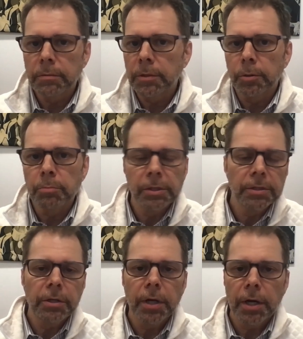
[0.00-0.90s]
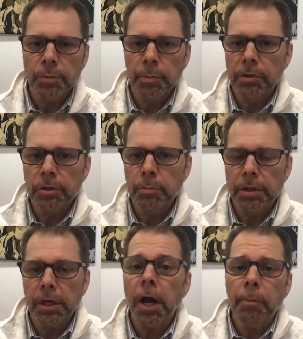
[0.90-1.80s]
military hospitals, but
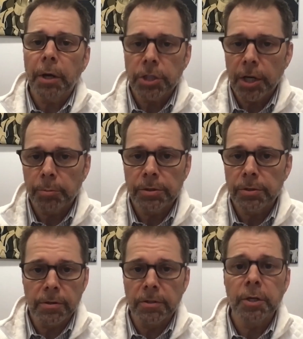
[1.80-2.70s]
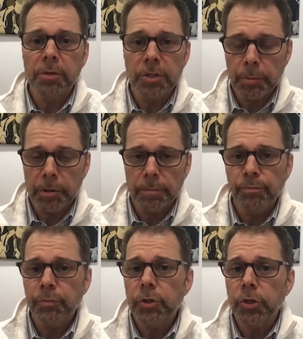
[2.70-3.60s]
the combat chaplains are the tip of the spear.
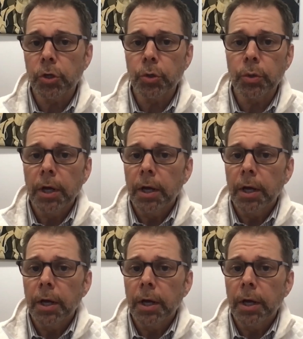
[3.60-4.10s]
So